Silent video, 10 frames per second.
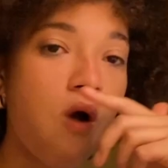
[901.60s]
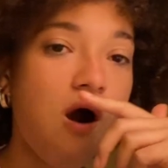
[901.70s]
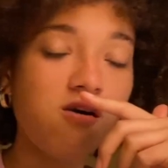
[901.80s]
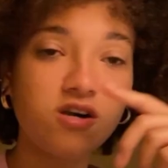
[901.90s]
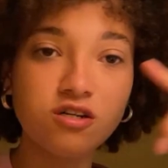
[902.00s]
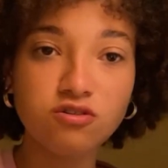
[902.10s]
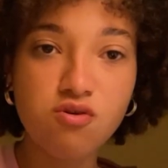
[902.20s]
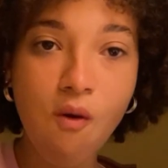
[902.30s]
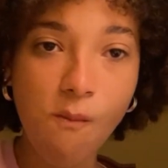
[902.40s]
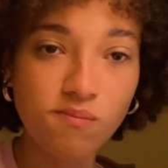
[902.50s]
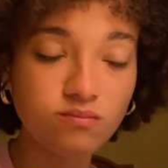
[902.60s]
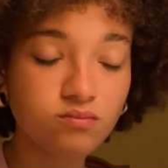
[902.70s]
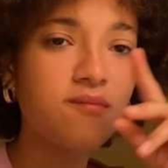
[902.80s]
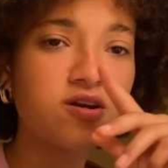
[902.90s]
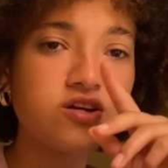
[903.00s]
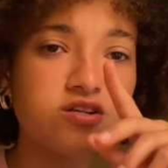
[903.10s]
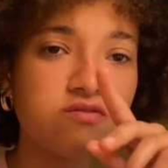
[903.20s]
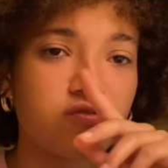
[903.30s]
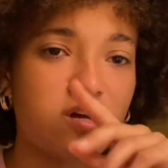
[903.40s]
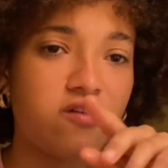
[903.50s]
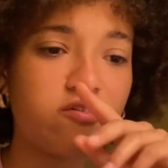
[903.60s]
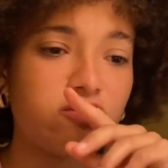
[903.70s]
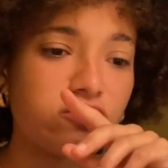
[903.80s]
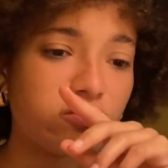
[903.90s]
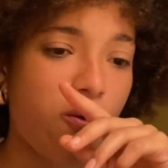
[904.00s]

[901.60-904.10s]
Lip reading: I like the combination of flavors,